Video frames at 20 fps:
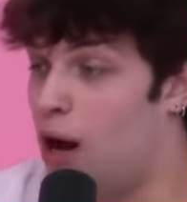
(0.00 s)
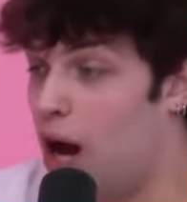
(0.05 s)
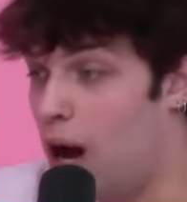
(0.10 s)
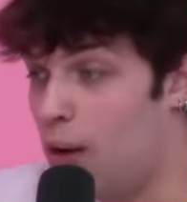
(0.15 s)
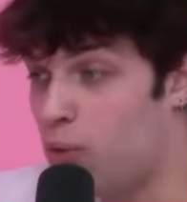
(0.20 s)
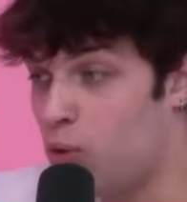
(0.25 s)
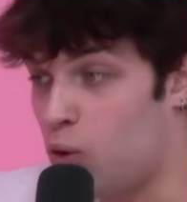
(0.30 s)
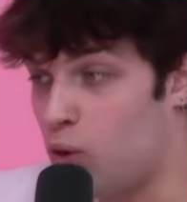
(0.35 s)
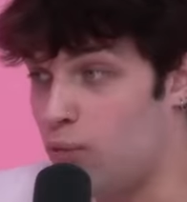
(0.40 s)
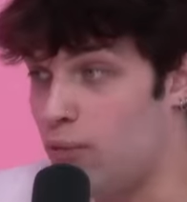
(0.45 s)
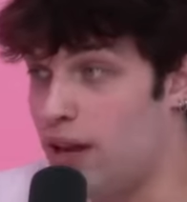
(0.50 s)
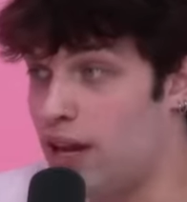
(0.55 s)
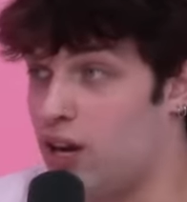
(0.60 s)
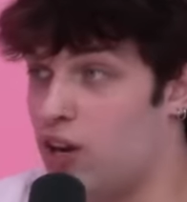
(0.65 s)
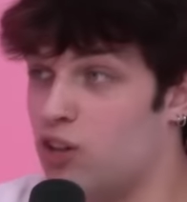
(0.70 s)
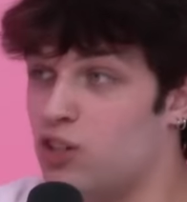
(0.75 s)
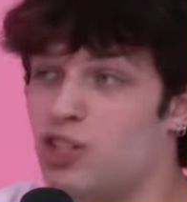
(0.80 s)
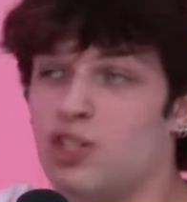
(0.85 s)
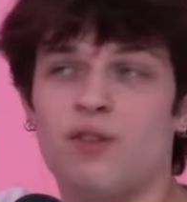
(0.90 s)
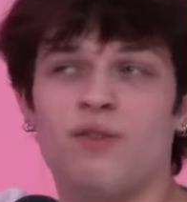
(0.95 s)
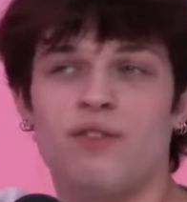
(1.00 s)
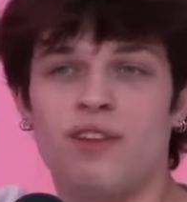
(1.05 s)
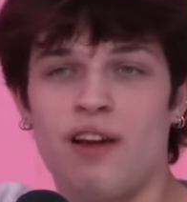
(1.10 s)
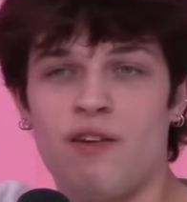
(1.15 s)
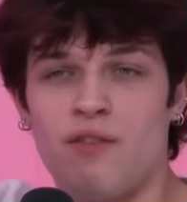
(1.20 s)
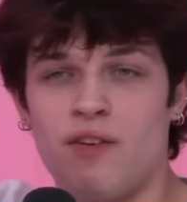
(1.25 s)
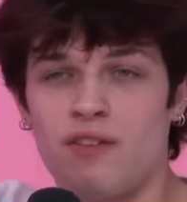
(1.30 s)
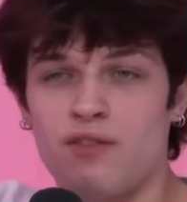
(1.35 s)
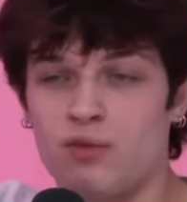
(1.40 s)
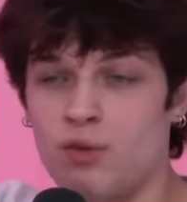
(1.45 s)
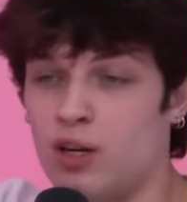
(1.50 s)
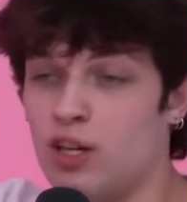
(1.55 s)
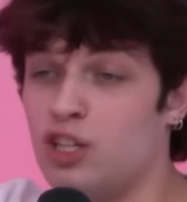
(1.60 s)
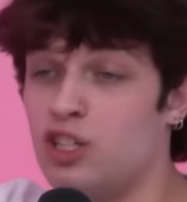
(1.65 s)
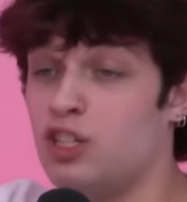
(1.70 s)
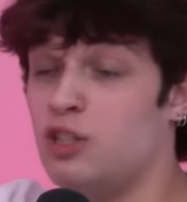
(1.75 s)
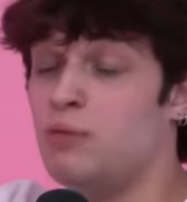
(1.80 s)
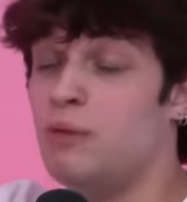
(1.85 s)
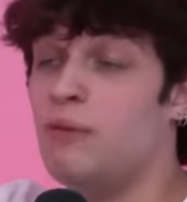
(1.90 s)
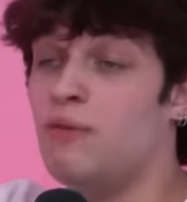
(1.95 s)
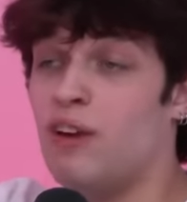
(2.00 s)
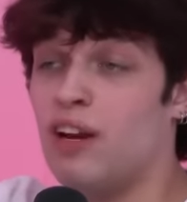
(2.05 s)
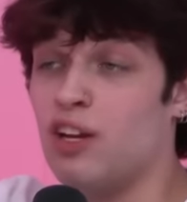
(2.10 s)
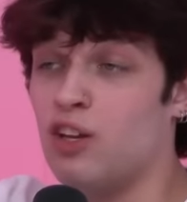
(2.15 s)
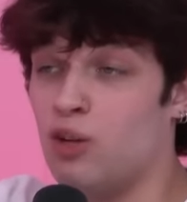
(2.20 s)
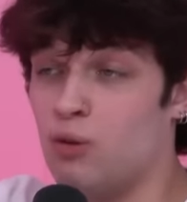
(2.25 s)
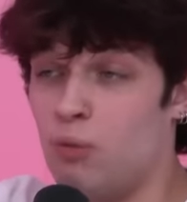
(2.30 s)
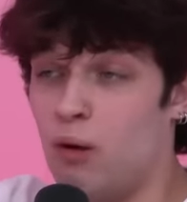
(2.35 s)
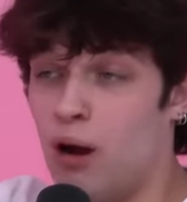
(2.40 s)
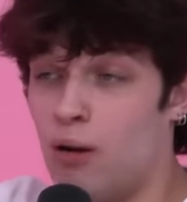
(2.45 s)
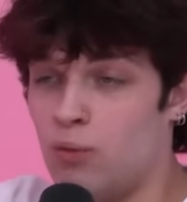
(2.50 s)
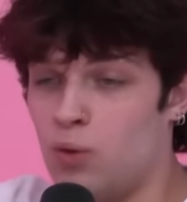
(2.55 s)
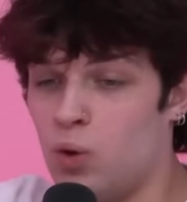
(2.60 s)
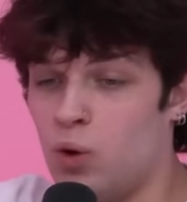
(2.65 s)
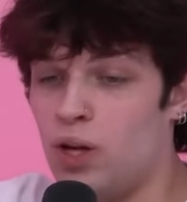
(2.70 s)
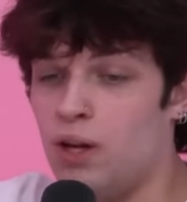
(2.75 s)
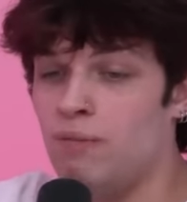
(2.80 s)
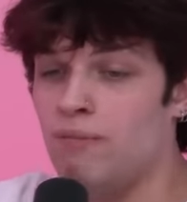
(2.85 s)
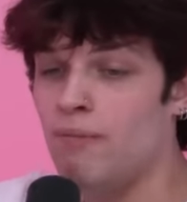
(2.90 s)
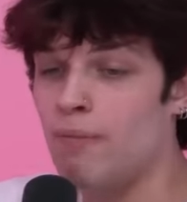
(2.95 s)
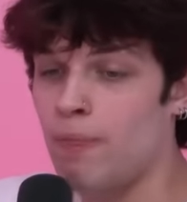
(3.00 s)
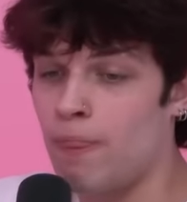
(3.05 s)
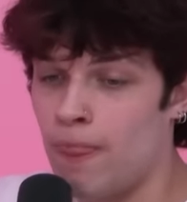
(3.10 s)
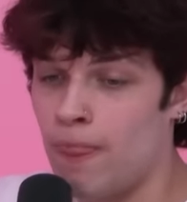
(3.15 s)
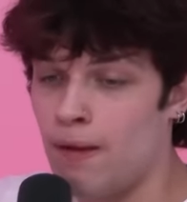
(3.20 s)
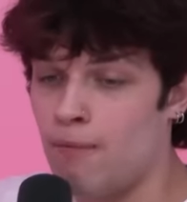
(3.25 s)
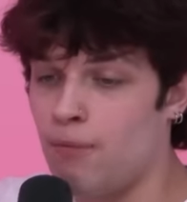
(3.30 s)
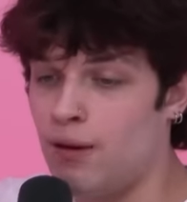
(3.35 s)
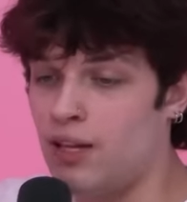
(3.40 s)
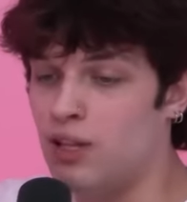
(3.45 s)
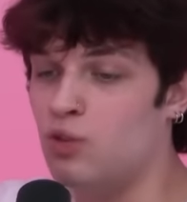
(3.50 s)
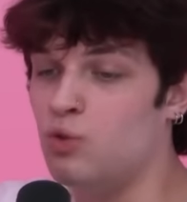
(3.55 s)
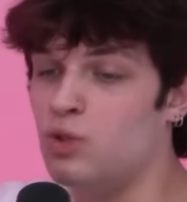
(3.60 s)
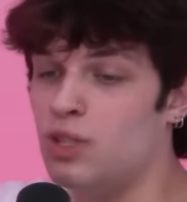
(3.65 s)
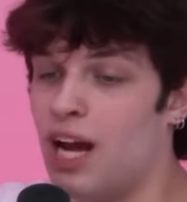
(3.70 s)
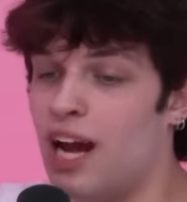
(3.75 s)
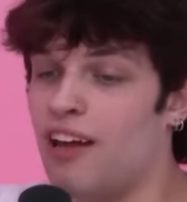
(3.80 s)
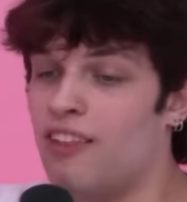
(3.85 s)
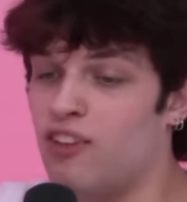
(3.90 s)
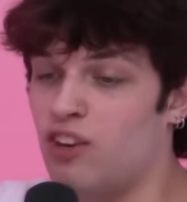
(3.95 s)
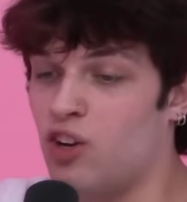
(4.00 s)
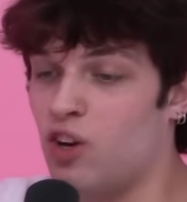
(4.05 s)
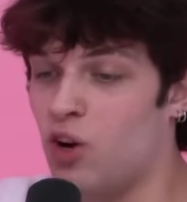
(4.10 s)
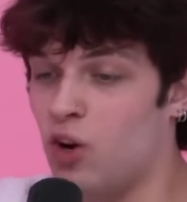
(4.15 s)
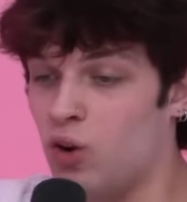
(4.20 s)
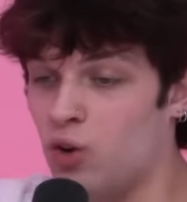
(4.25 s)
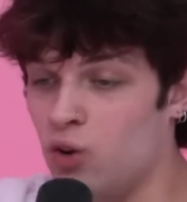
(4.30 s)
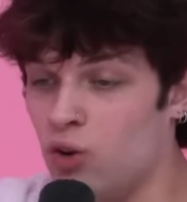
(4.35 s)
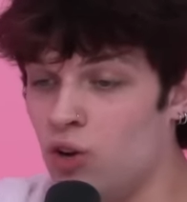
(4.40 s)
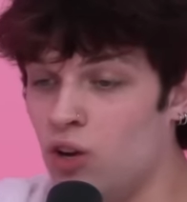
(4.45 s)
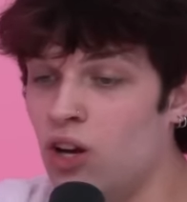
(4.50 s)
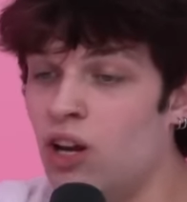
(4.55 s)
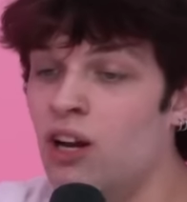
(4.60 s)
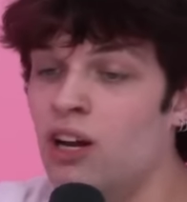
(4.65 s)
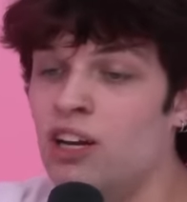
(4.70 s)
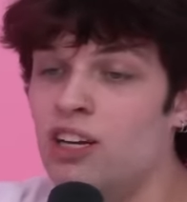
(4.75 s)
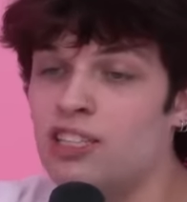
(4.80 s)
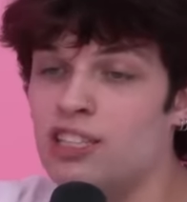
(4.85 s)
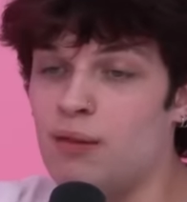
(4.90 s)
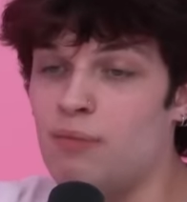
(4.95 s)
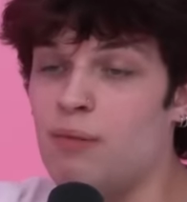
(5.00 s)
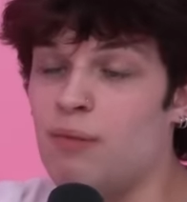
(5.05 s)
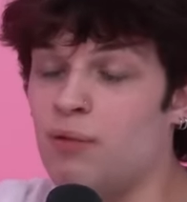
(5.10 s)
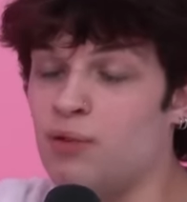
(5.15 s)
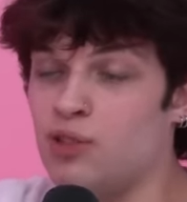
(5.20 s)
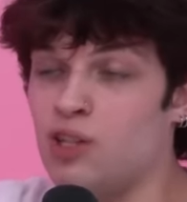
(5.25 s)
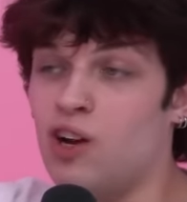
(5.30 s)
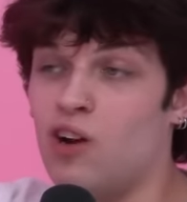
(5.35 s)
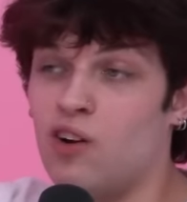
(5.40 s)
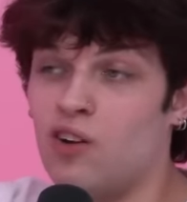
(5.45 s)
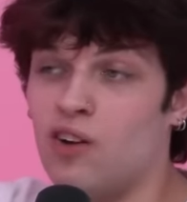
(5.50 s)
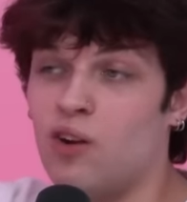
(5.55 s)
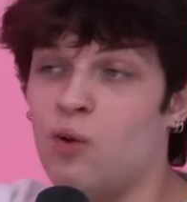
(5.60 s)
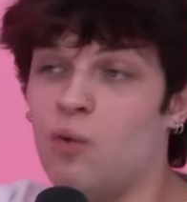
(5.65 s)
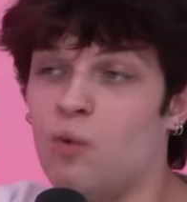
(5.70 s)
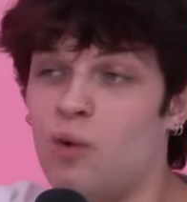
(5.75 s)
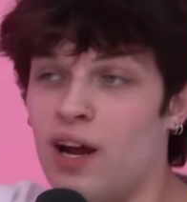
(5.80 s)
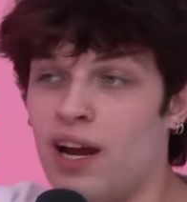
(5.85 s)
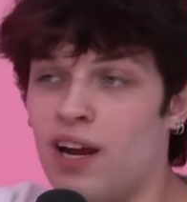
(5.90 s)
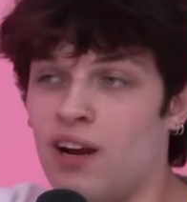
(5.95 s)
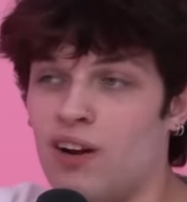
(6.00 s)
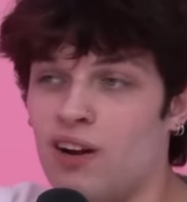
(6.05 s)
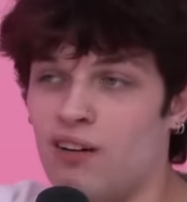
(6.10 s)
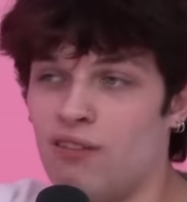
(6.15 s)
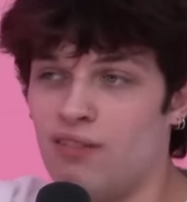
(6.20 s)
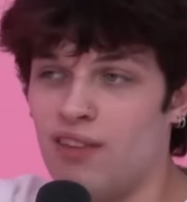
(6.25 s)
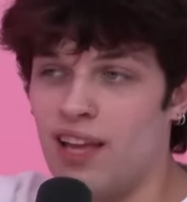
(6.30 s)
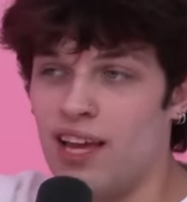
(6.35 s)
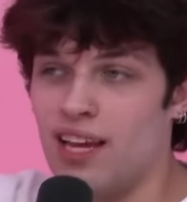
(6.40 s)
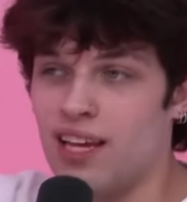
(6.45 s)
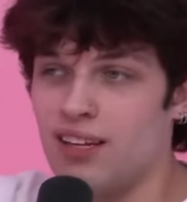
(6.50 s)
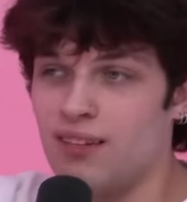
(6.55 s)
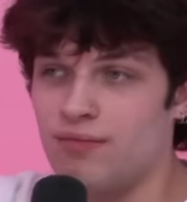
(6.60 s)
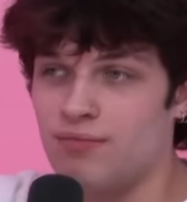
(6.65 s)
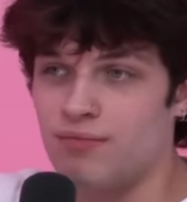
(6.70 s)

a popcorn maker. She could flavor it if she wanted. It should just be regular popcorn but you dye the kernel so that people aren't aware of like